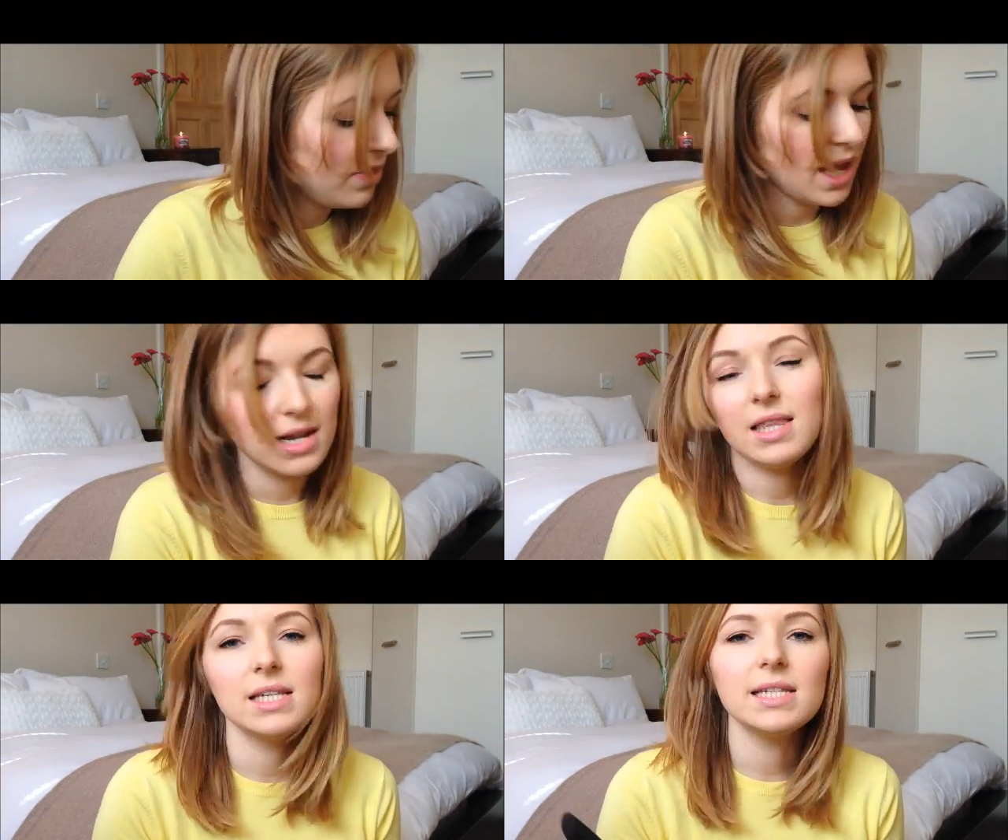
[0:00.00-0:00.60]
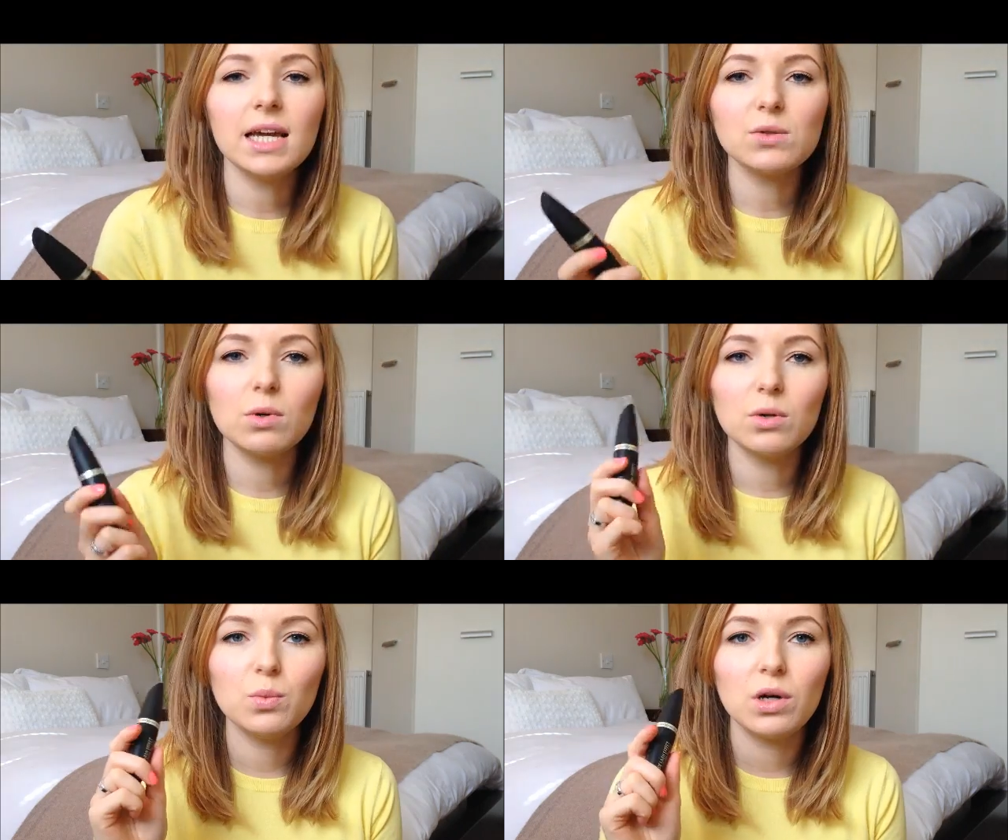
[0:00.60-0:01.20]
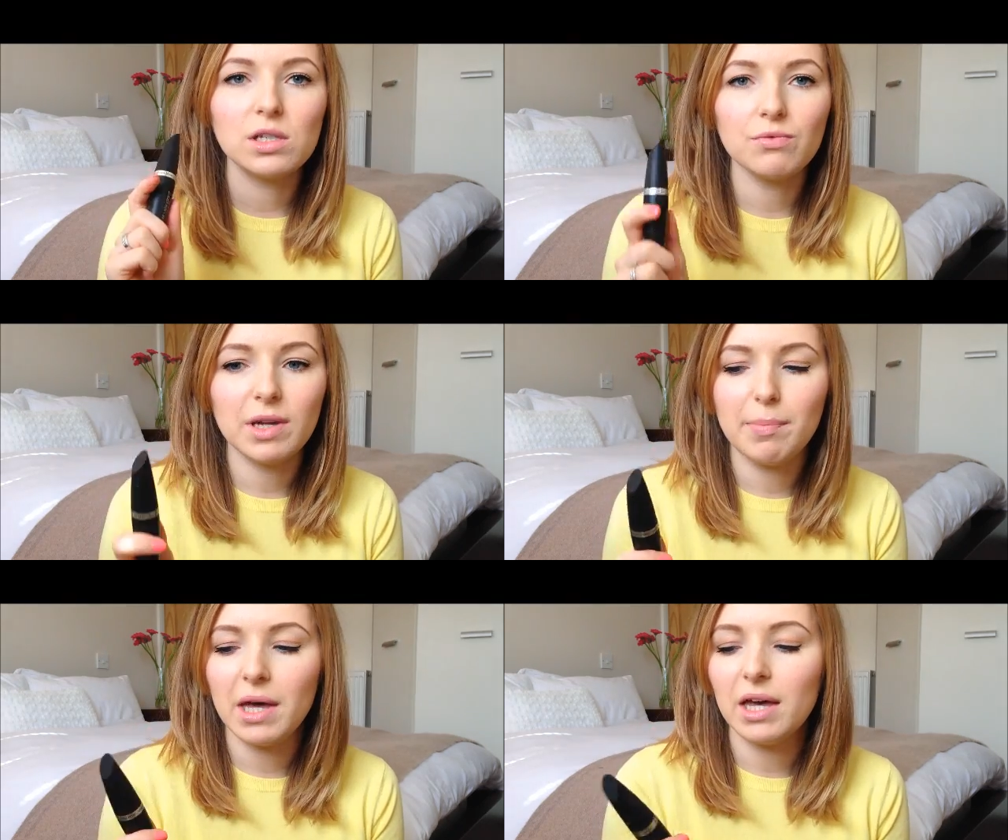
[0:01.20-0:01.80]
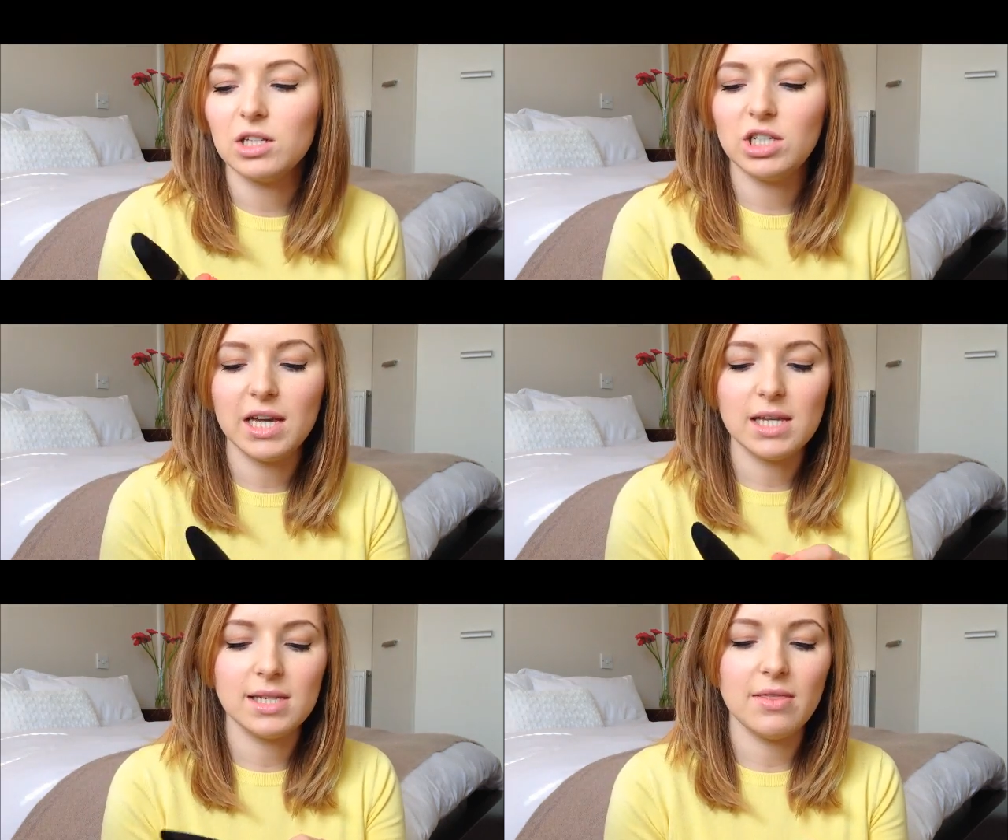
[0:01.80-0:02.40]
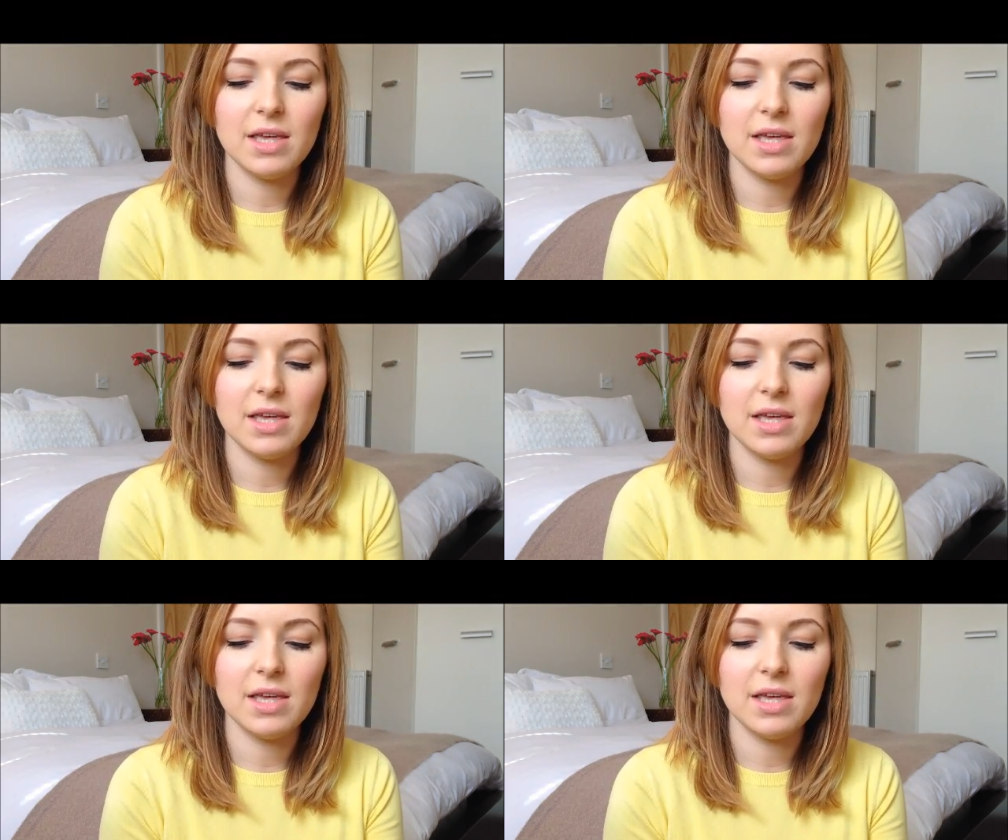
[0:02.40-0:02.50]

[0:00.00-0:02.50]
Then this next one was a repurchase.